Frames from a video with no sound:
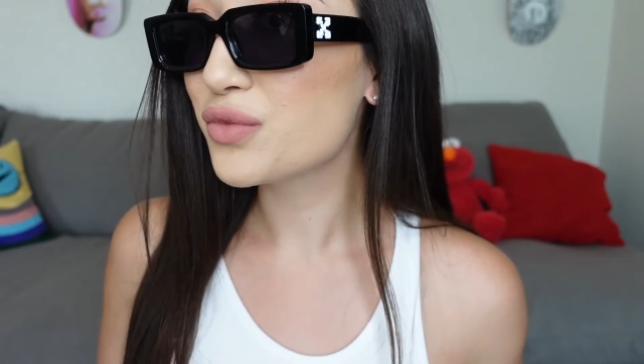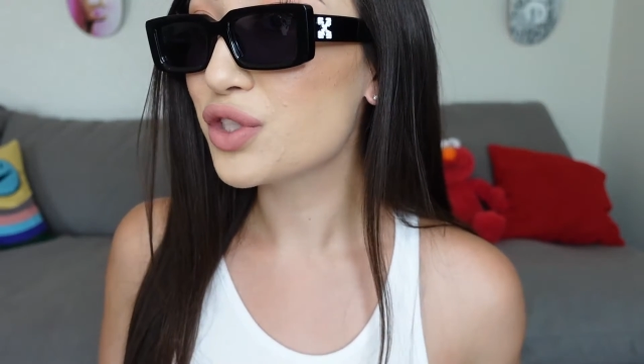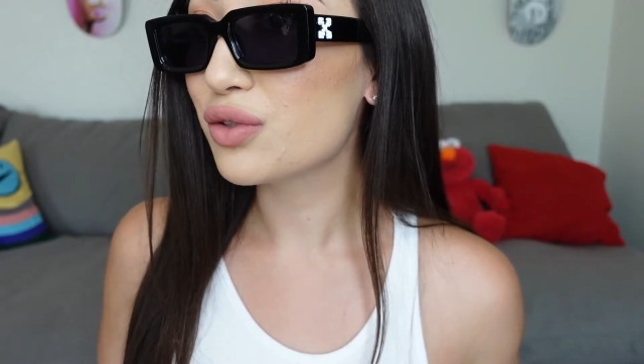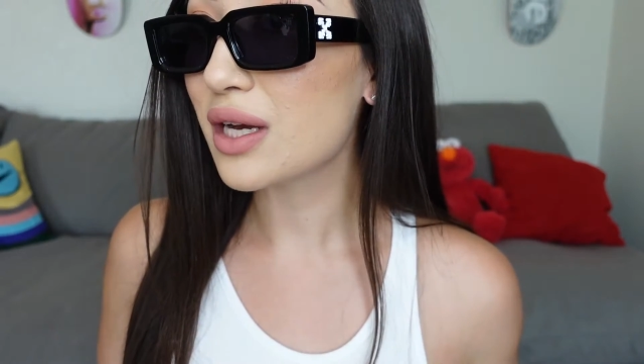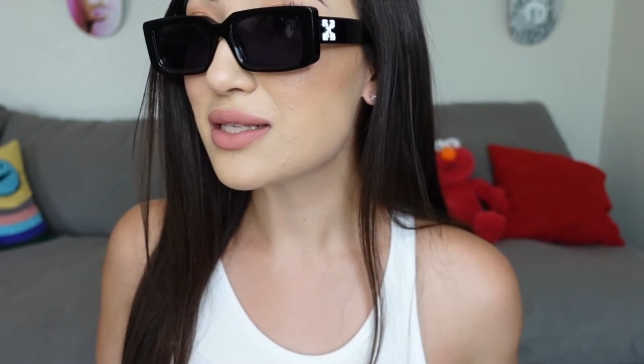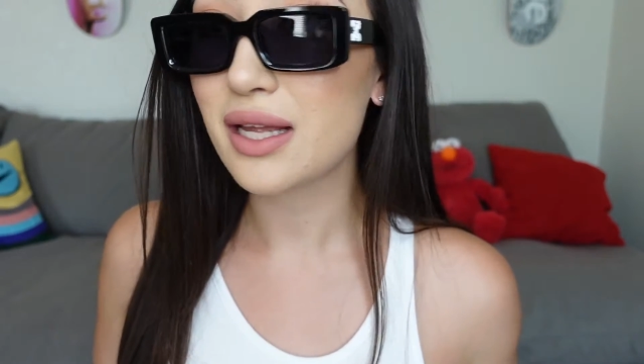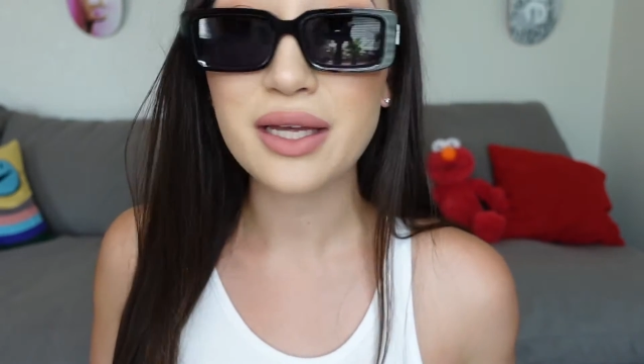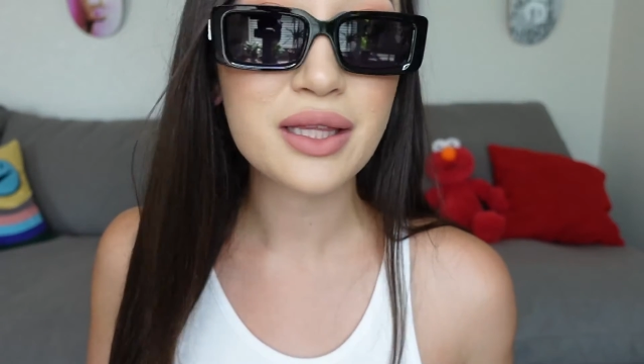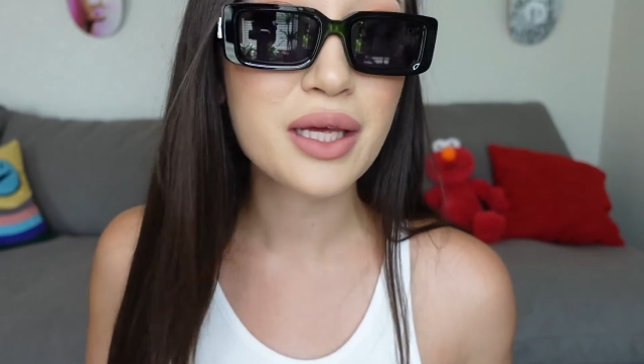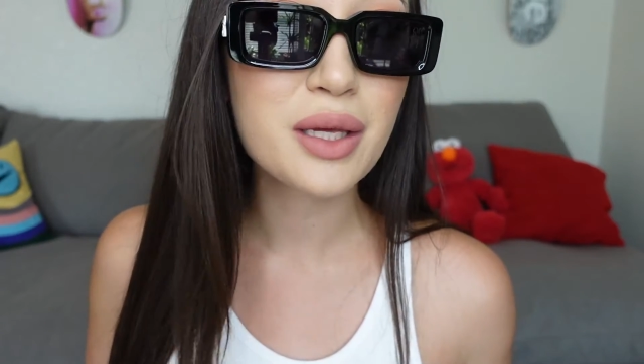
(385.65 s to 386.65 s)
Do you guys
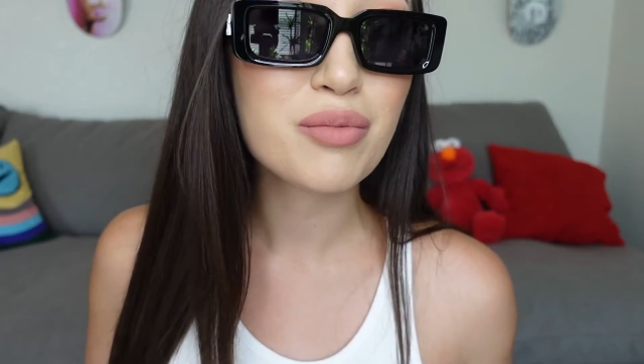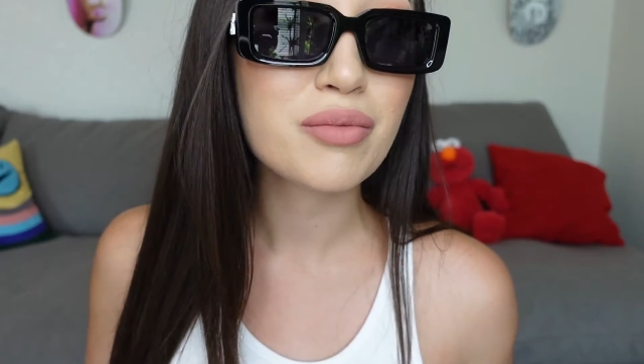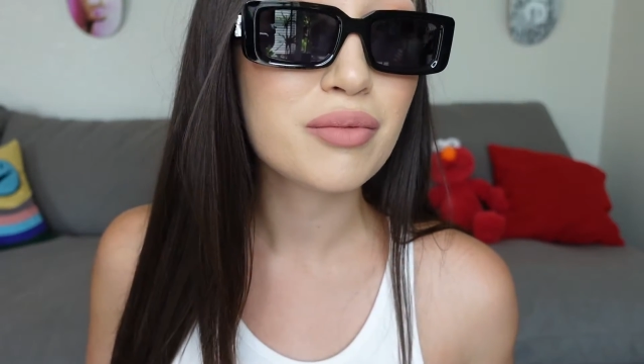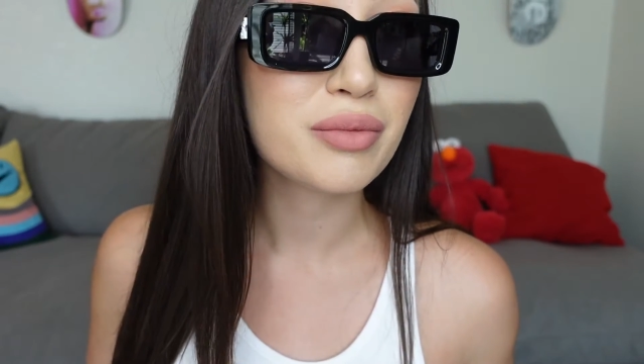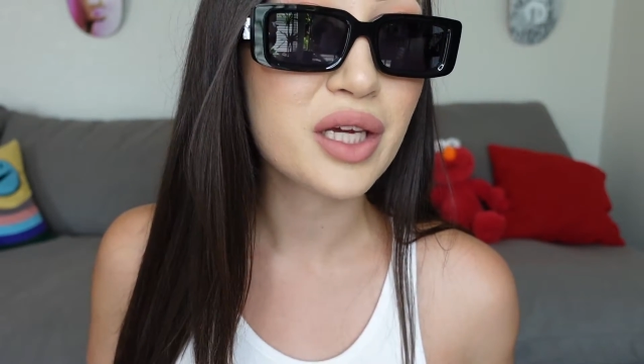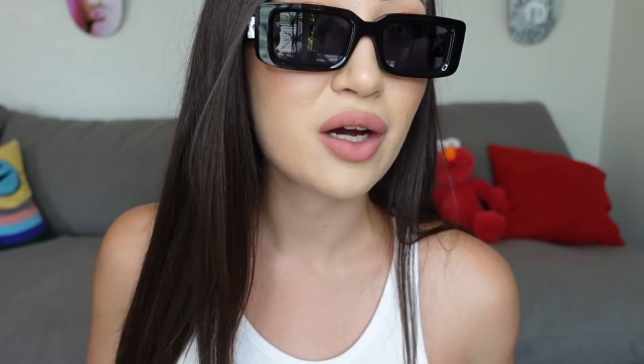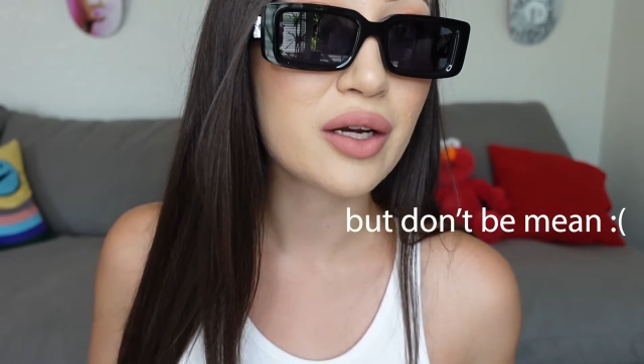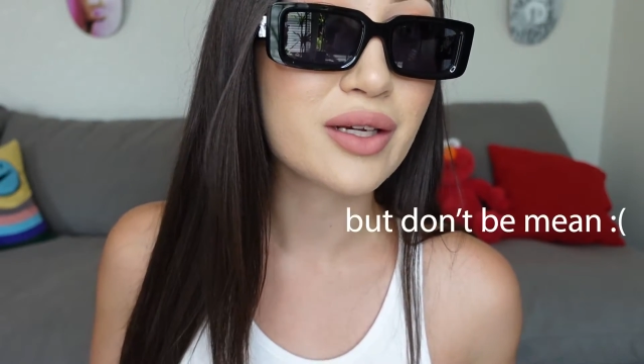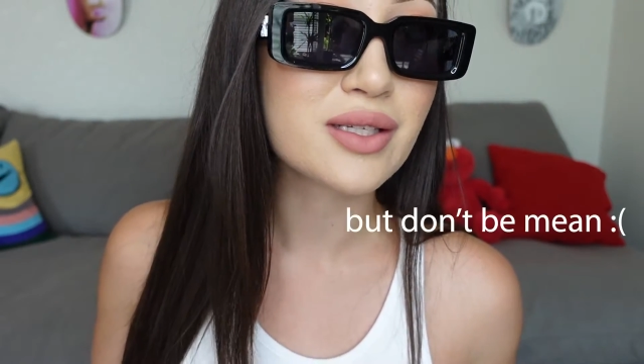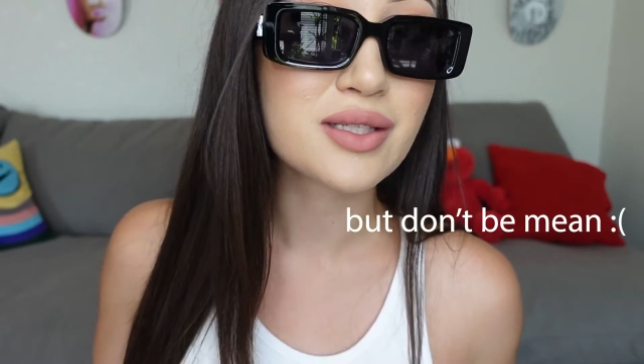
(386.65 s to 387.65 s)
like them? Be
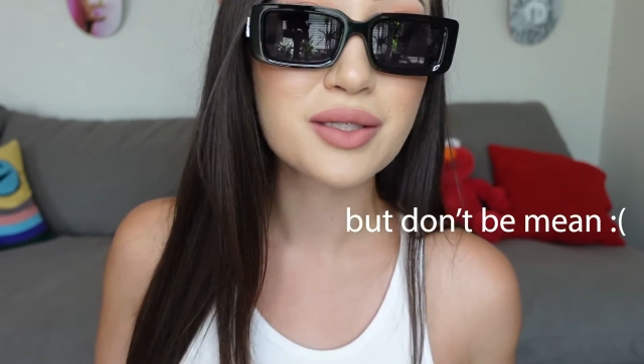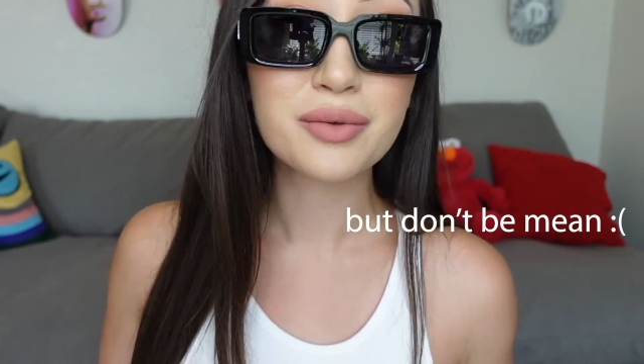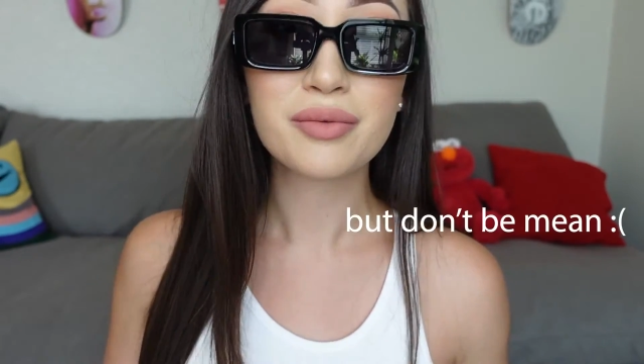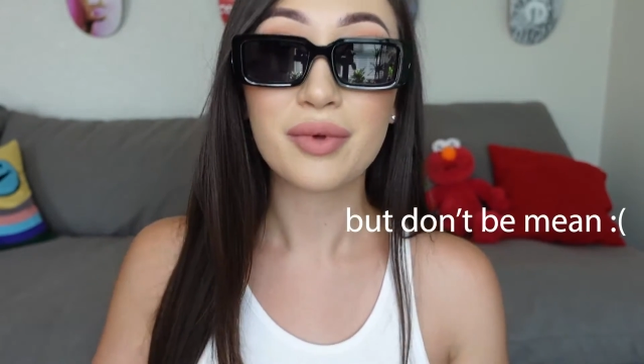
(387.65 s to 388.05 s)
honest.